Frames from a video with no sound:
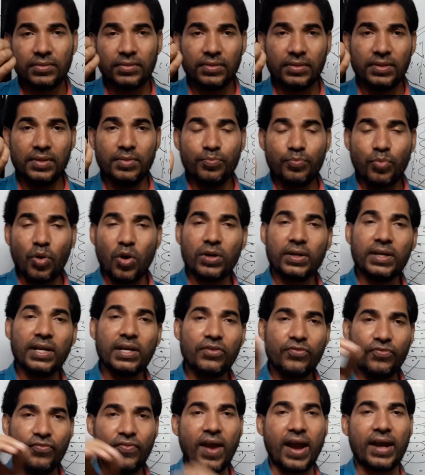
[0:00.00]
important
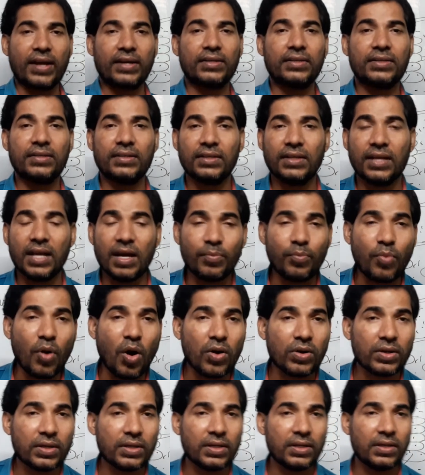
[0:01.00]
fact
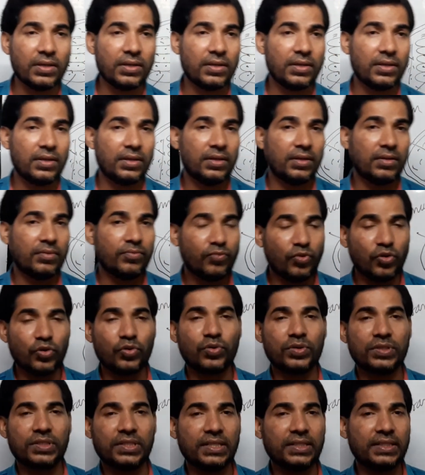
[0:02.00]
about
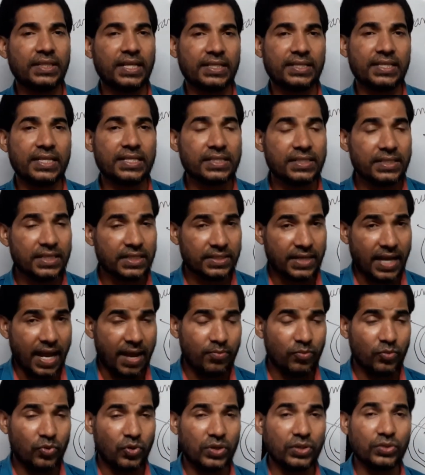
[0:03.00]
photosynthesis, just I
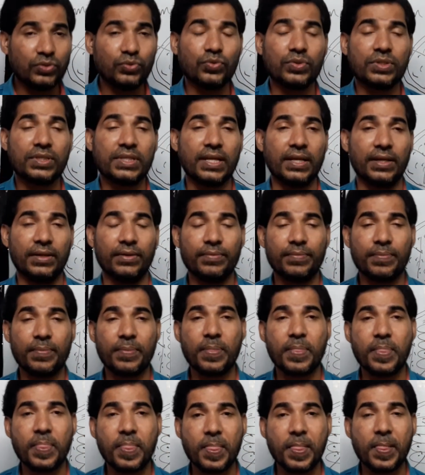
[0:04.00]
am going to say.
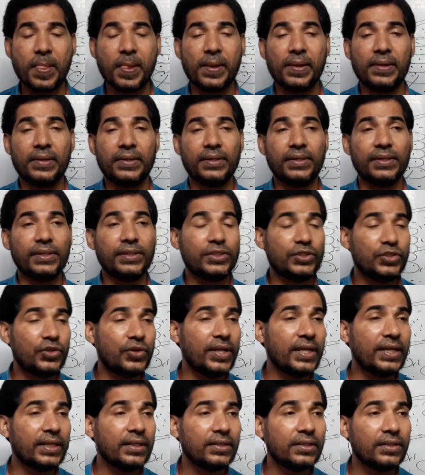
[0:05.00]

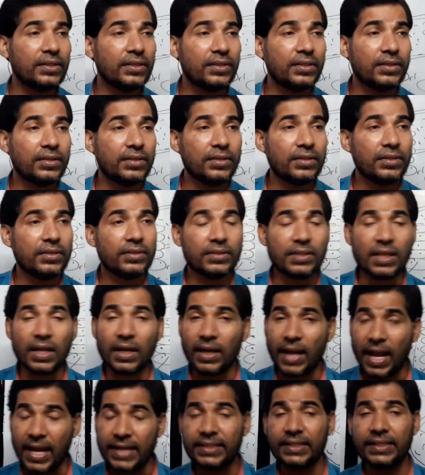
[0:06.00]
During the
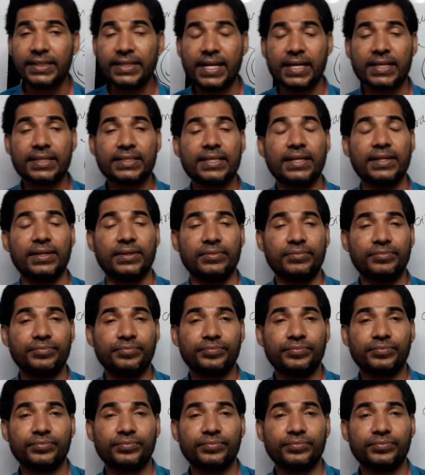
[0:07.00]
light reaction,